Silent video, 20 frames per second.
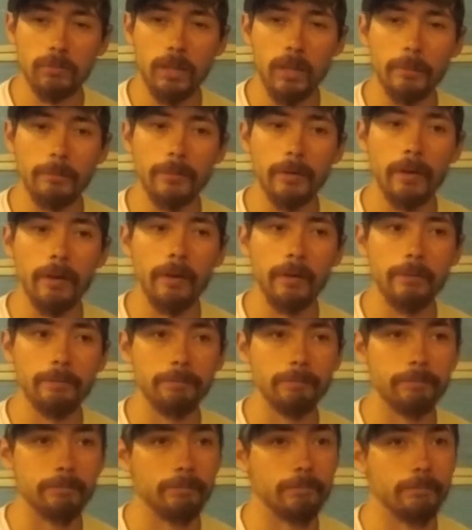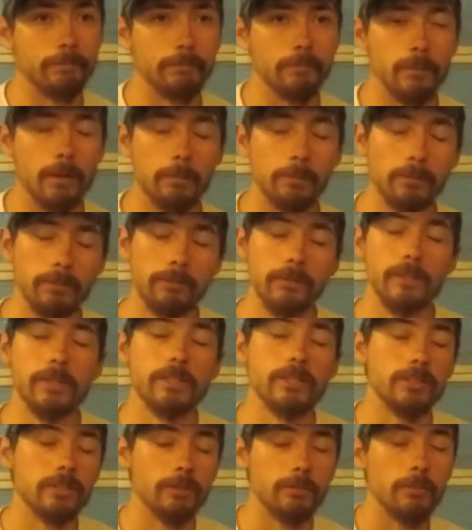I'm not a
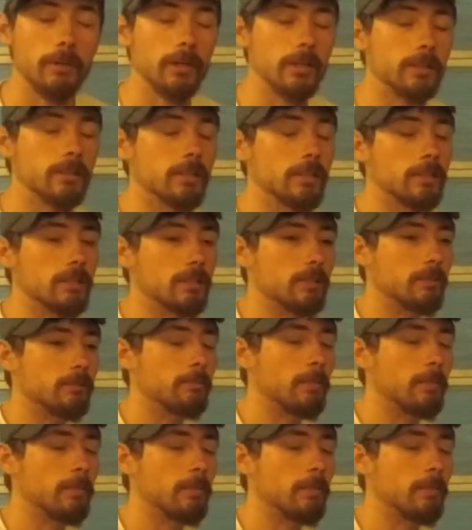professional by the